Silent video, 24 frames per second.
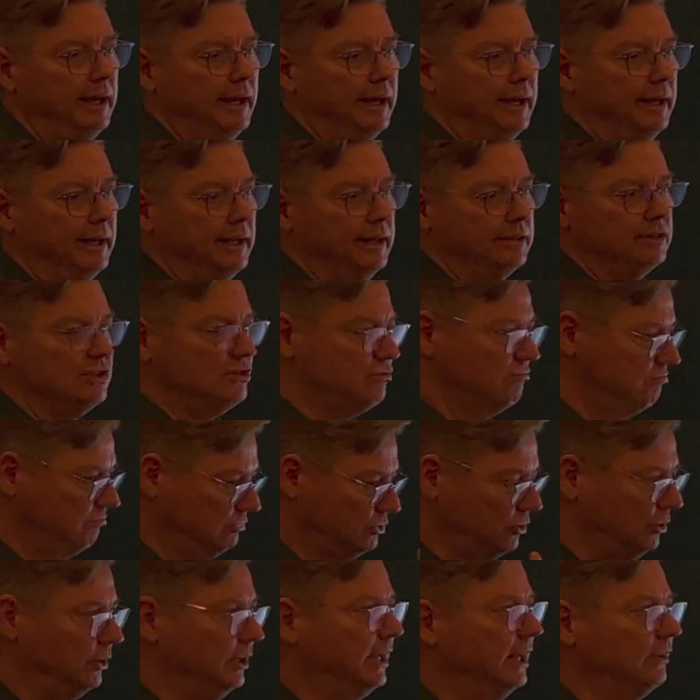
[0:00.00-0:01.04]
Uh, just
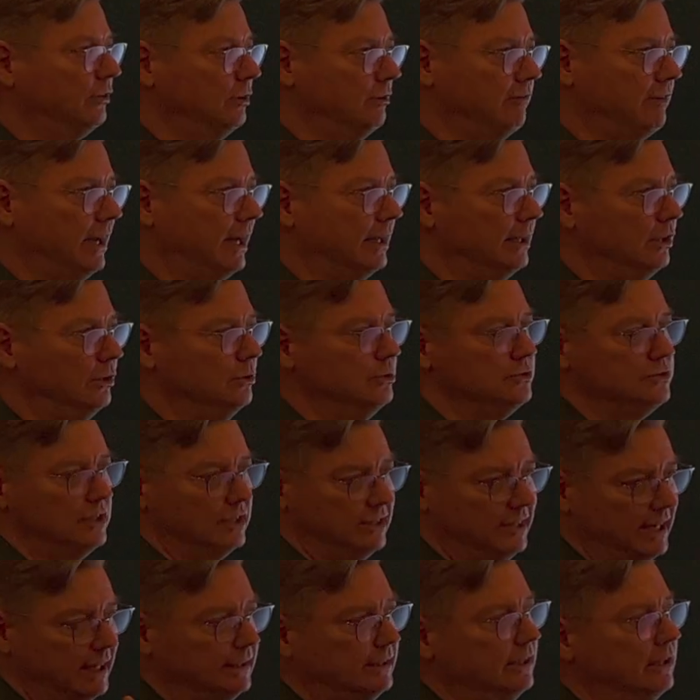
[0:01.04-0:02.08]
so you get the values, the
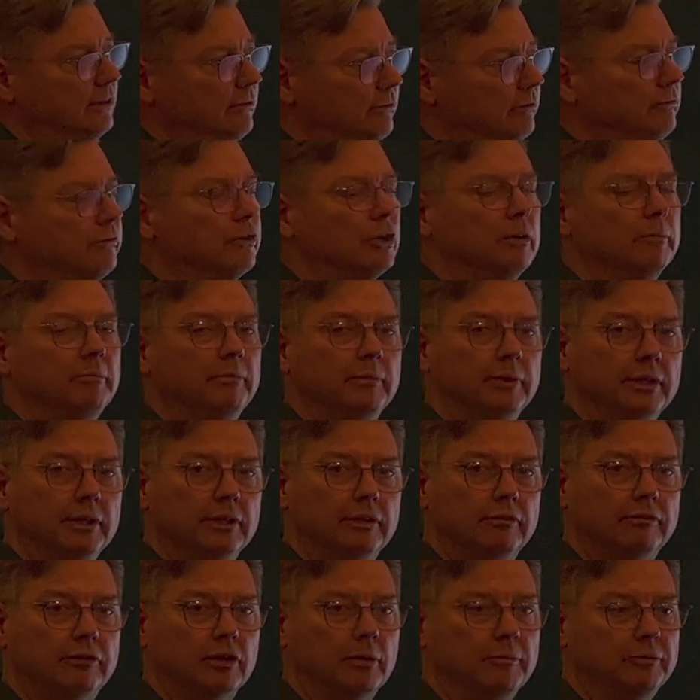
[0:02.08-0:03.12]
data from uh,
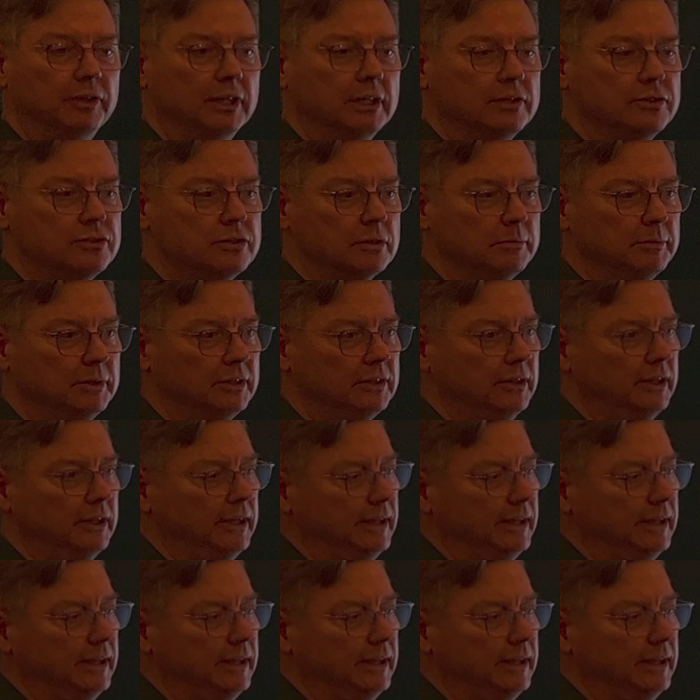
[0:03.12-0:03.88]
from the instrument.